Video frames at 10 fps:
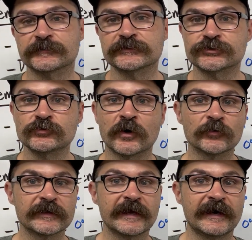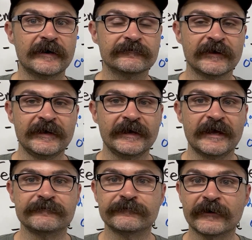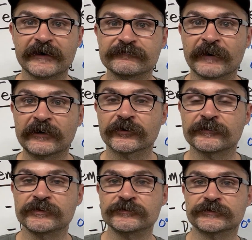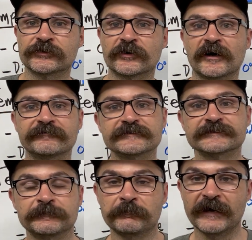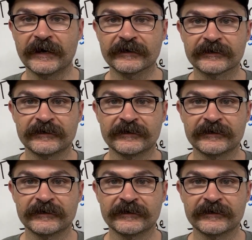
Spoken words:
but you only have a 5-mile commute to your office and back